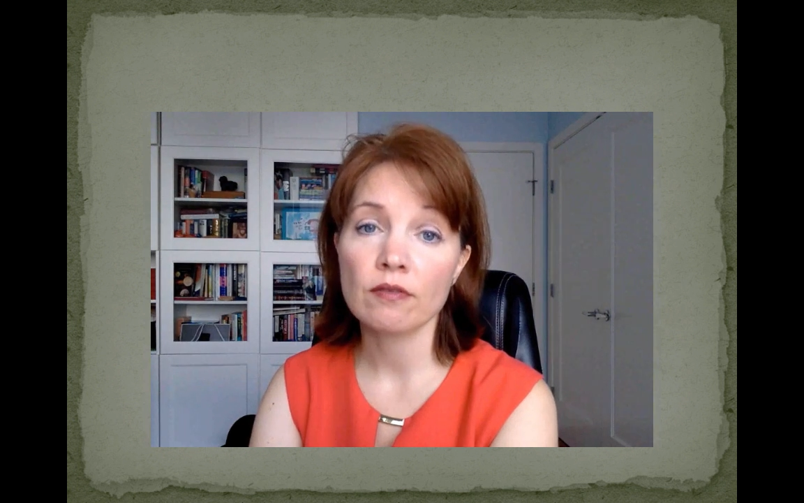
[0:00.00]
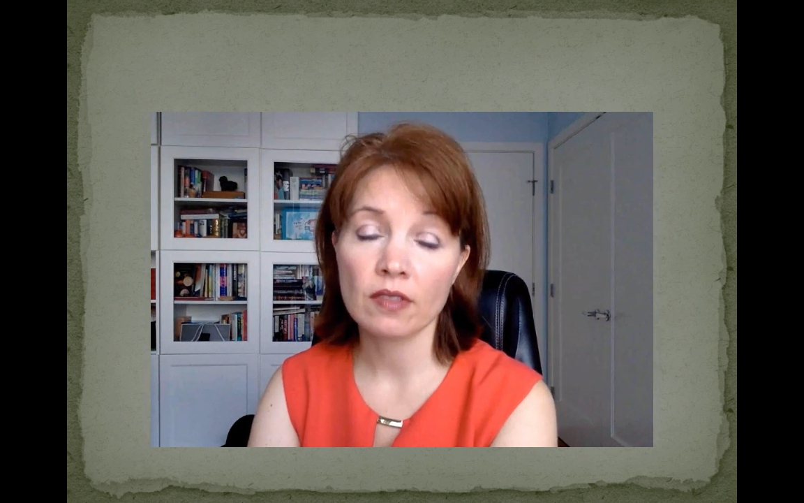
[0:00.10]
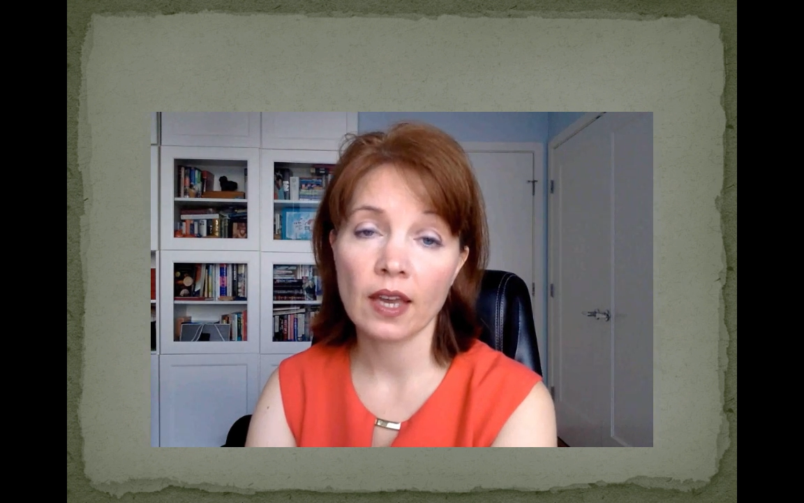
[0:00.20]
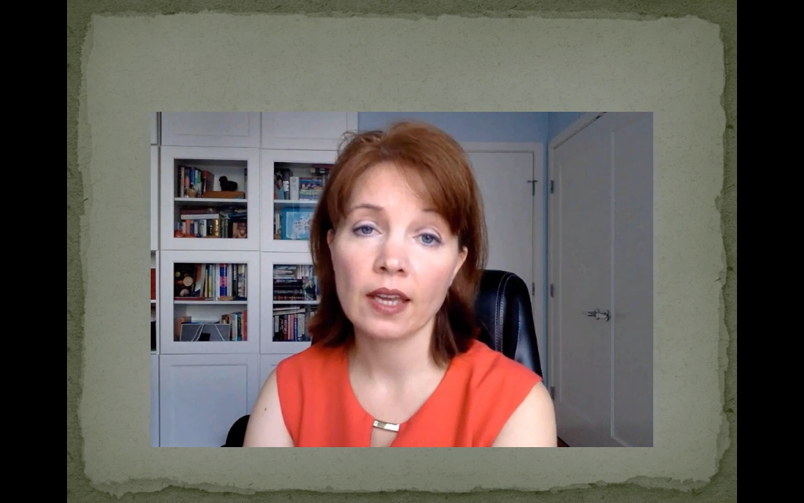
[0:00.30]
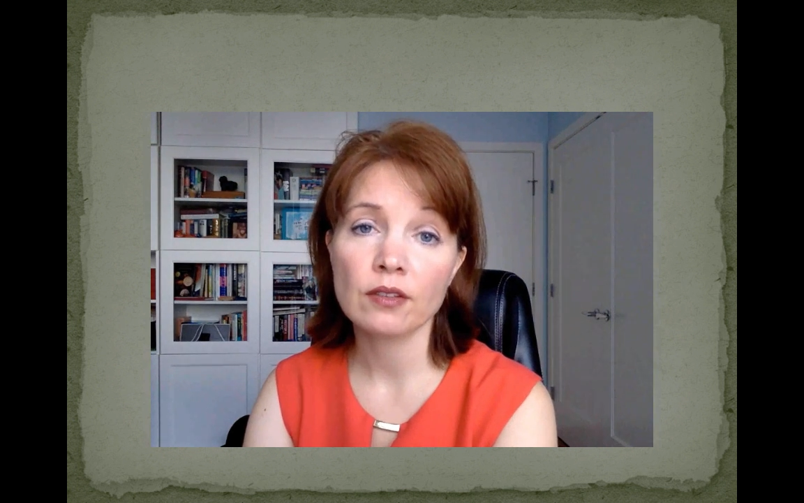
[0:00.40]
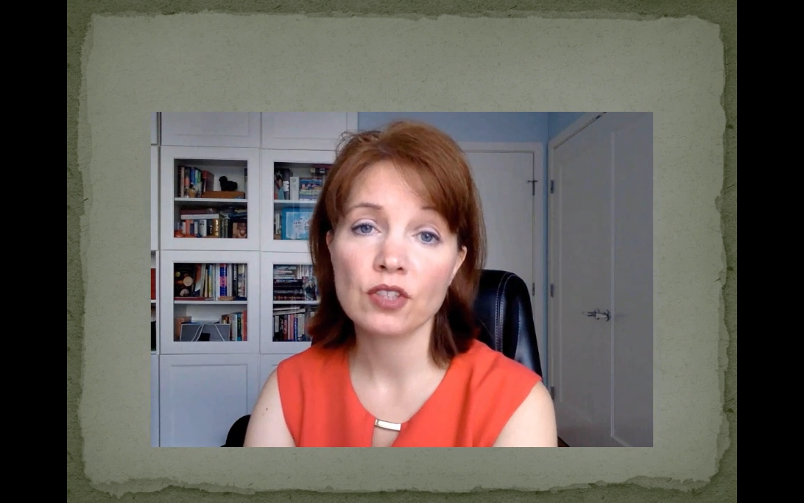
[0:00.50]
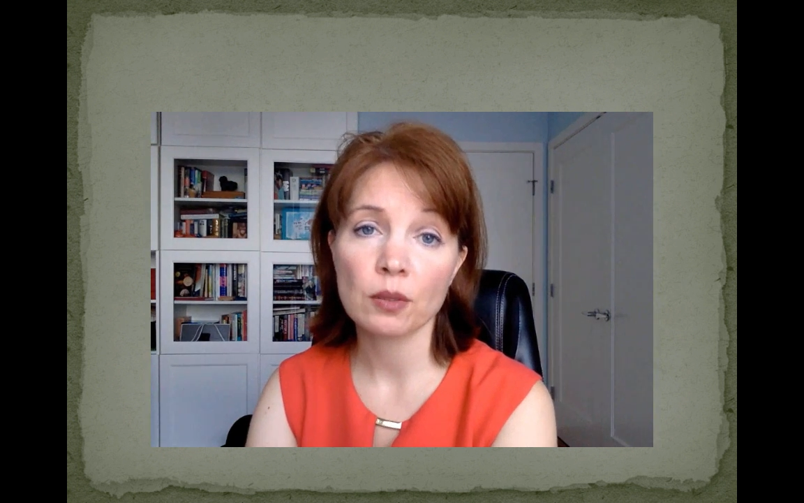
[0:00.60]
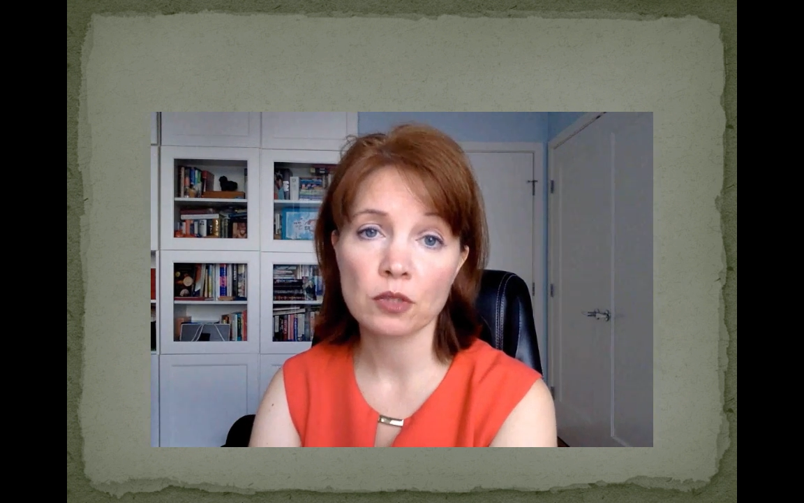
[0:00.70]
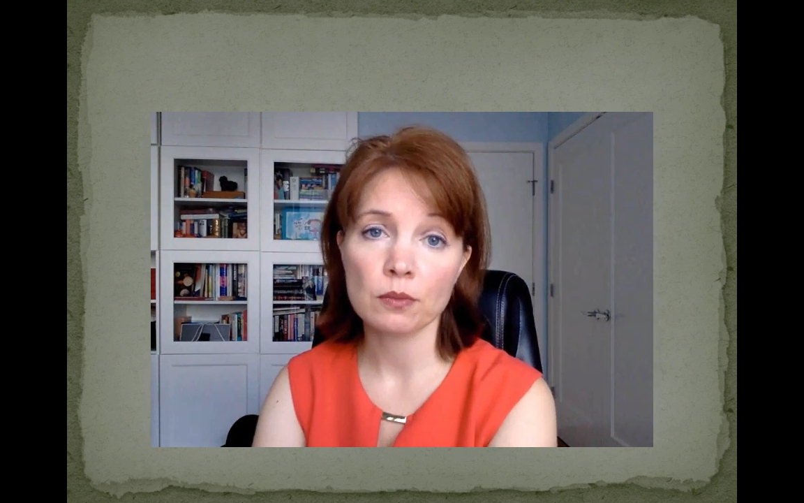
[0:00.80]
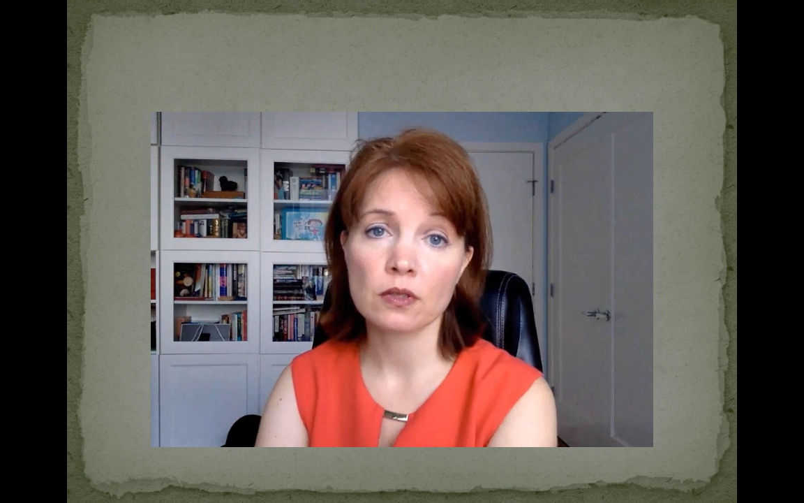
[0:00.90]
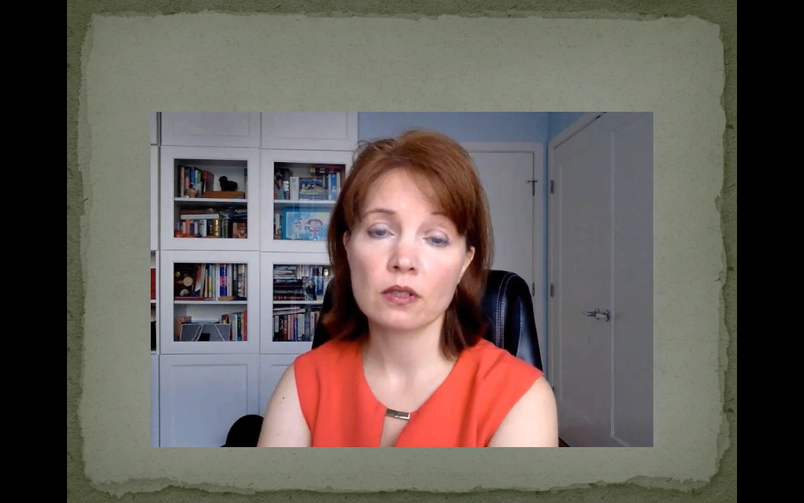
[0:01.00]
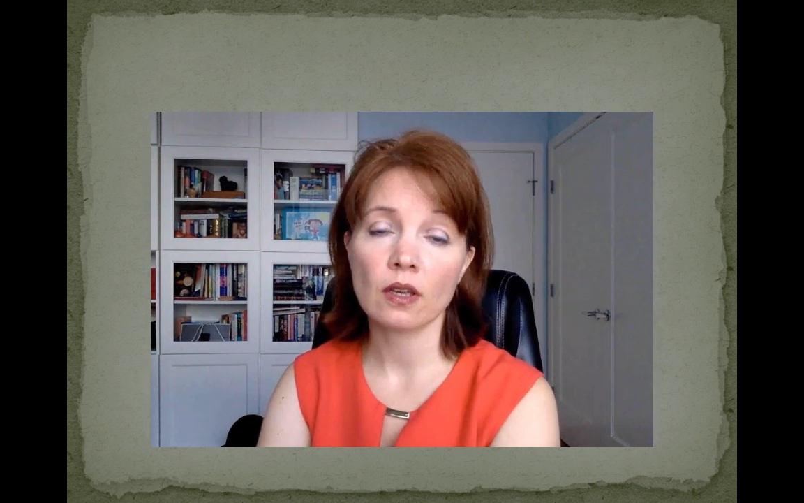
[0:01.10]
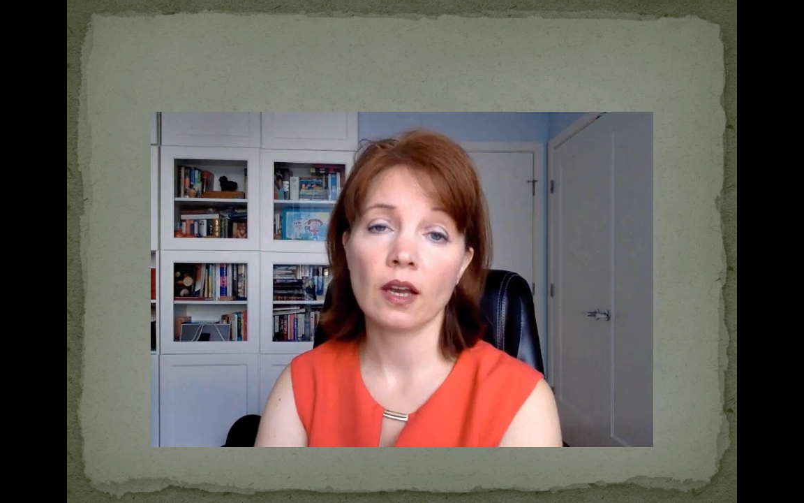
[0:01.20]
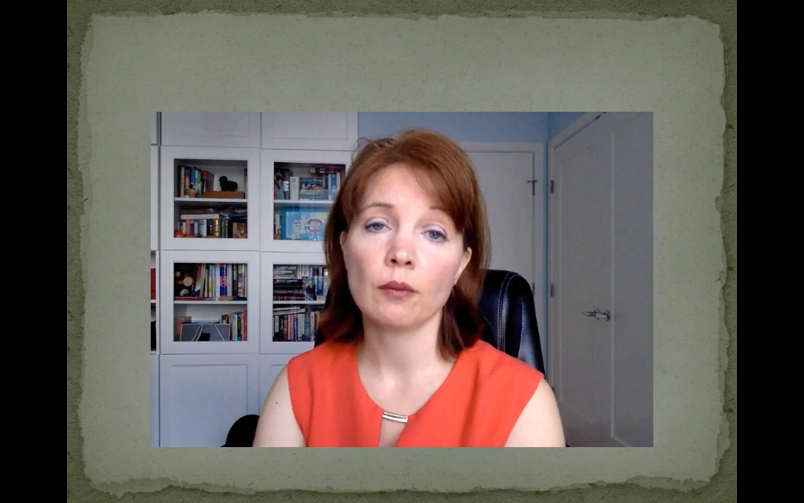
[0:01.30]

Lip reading: the symptoms